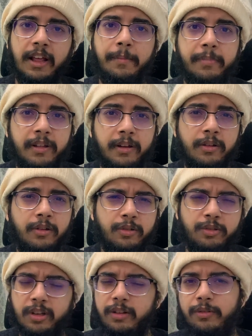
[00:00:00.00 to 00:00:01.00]
Samsung
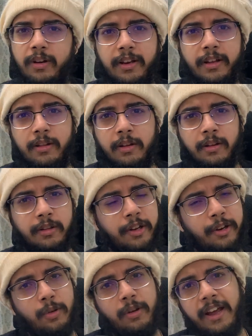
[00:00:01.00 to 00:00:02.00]
just released the
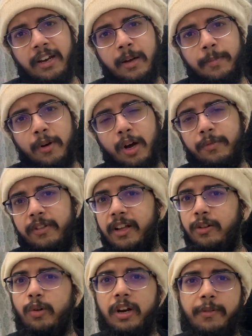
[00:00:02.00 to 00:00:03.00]
new lineup of the
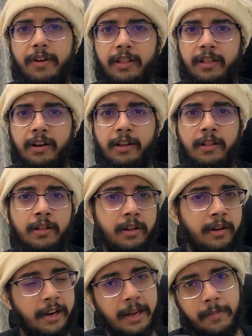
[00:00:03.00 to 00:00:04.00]
S21 series,
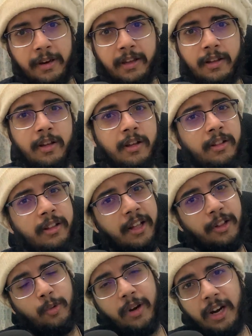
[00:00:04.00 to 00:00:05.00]
namely the
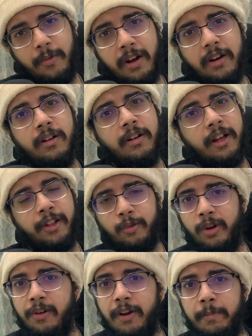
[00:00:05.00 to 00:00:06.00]
S21,
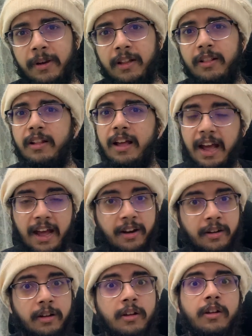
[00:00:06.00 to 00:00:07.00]
S21 Plus
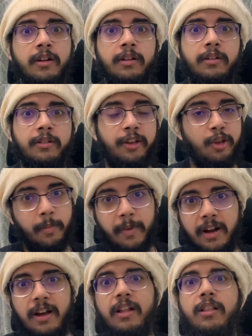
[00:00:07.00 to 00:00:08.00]
and the
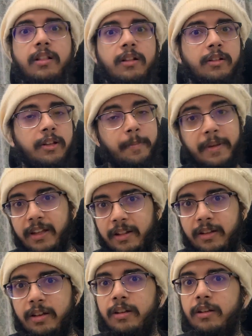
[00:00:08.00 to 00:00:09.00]
humongous, the
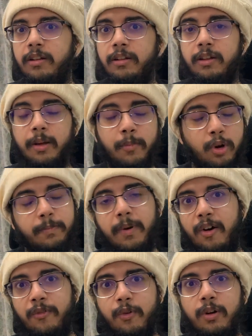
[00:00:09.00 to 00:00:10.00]
beast, the most
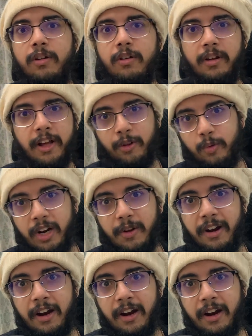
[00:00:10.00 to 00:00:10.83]
powerful S21